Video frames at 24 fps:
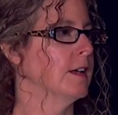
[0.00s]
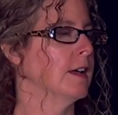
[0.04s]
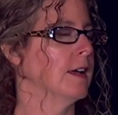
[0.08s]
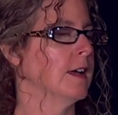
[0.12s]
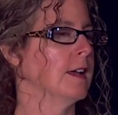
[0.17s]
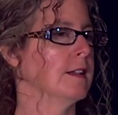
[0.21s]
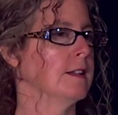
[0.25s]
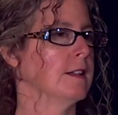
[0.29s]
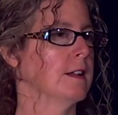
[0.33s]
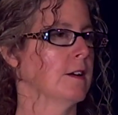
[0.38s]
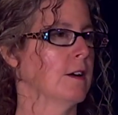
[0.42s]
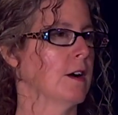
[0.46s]

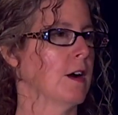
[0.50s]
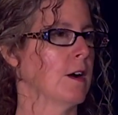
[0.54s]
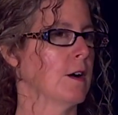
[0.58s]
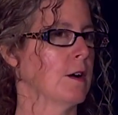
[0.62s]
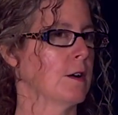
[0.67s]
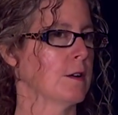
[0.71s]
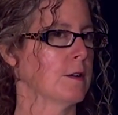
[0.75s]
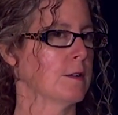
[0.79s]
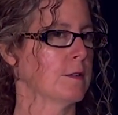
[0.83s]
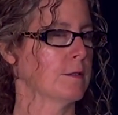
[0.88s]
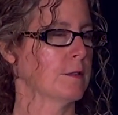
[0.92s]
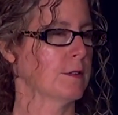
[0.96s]
and there
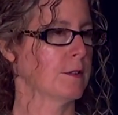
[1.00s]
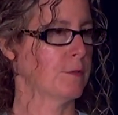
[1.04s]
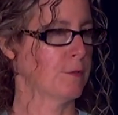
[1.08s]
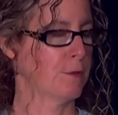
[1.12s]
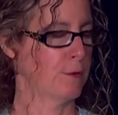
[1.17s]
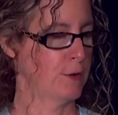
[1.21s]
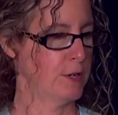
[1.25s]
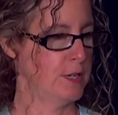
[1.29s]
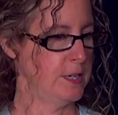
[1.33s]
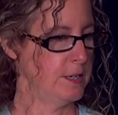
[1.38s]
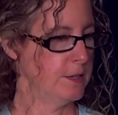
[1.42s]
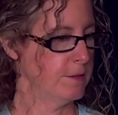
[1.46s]
are
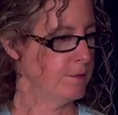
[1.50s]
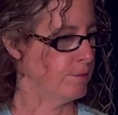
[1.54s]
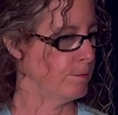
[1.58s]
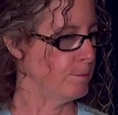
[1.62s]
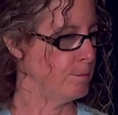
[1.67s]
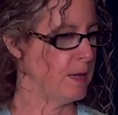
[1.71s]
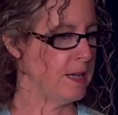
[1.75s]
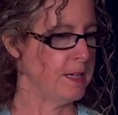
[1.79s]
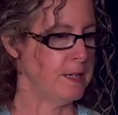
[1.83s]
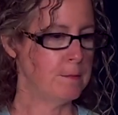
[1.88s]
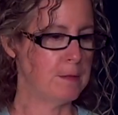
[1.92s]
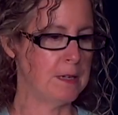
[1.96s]
free
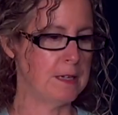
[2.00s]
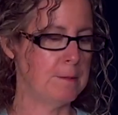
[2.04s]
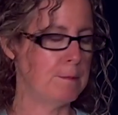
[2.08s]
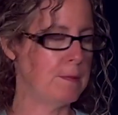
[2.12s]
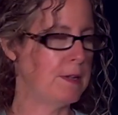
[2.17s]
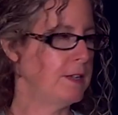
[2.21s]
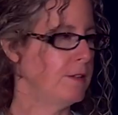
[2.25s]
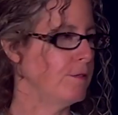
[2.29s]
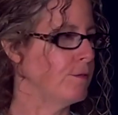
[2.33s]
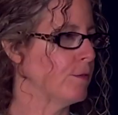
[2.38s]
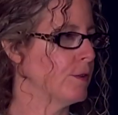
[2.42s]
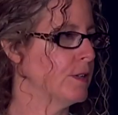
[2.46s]
many many
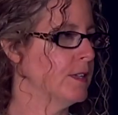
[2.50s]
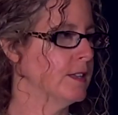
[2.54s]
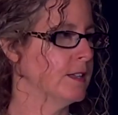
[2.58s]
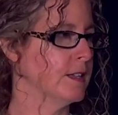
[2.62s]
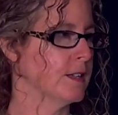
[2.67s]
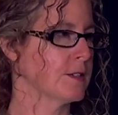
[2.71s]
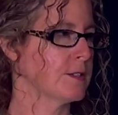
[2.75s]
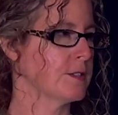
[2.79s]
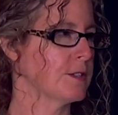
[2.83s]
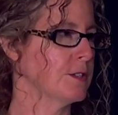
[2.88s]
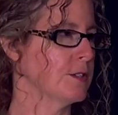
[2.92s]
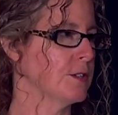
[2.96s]
many free
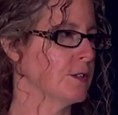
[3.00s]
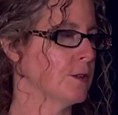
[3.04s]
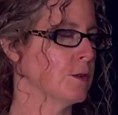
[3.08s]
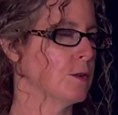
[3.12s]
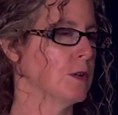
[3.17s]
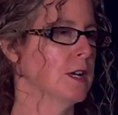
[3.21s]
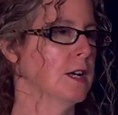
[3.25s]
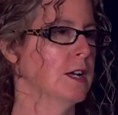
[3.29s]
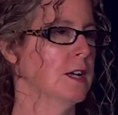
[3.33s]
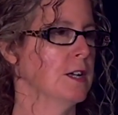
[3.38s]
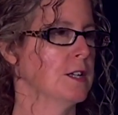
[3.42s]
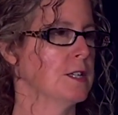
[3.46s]
things to do
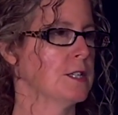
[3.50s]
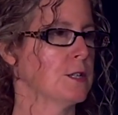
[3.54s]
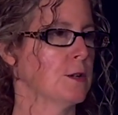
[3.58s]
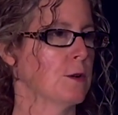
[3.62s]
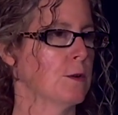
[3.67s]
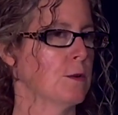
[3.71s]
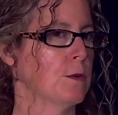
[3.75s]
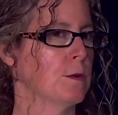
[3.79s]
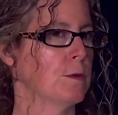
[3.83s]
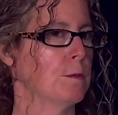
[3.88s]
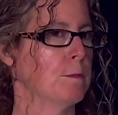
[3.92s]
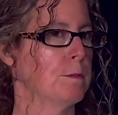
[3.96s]

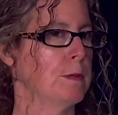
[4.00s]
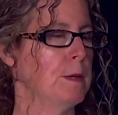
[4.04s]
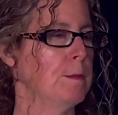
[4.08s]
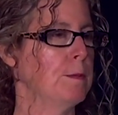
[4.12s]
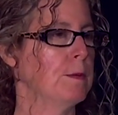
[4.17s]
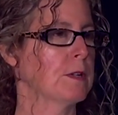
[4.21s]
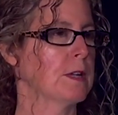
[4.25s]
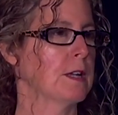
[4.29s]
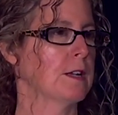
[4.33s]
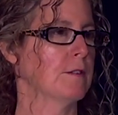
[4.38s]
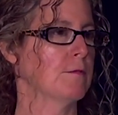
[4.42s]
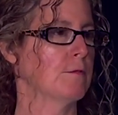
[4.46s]
so people
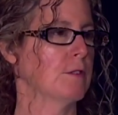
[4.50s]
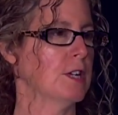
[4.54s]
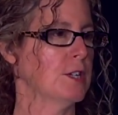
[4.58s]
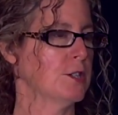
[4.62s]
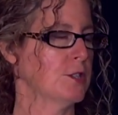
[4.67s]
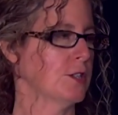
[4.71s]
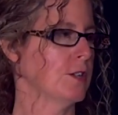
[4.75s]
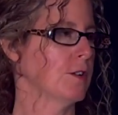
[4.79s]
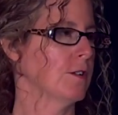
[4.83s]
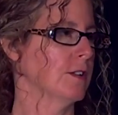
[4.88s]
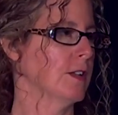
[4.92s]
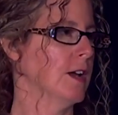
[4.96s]
can
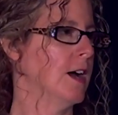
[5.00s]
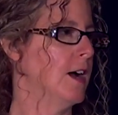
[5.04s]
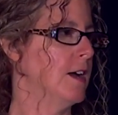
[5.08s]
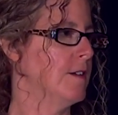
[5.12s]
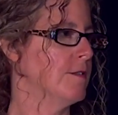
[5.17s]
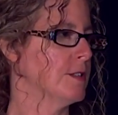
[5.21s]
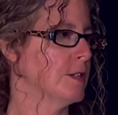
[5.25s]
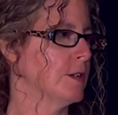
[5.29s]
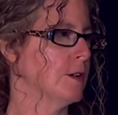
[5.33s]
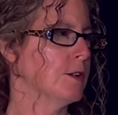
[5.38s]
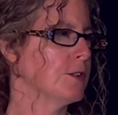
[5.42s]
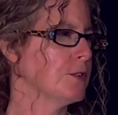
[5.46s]
enrich their
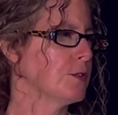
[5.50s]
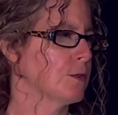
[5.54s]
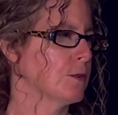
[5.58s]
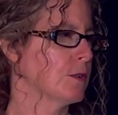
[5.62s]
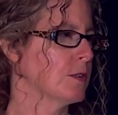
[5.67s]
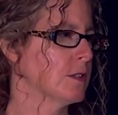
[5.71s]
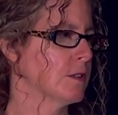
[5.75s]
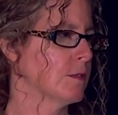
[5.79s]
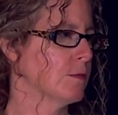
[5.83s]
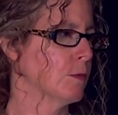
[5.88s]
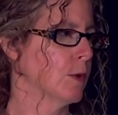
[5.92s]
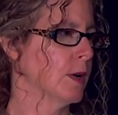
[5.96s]
lives in all sorts
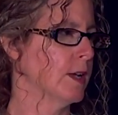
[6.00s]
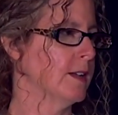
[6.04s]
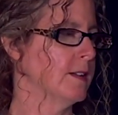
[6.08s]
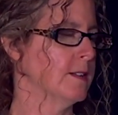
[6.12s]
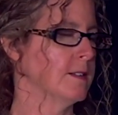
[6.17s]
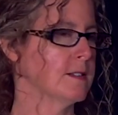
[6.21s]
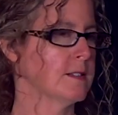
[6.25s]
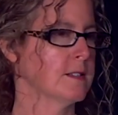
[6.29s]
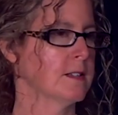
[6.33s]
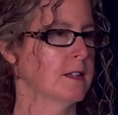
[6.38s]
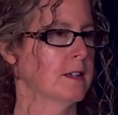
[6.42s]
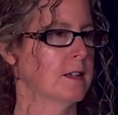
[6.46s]
mm -hmm. of mm-hmm.
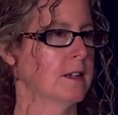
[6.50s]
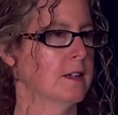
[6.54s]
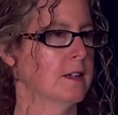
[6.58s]
ways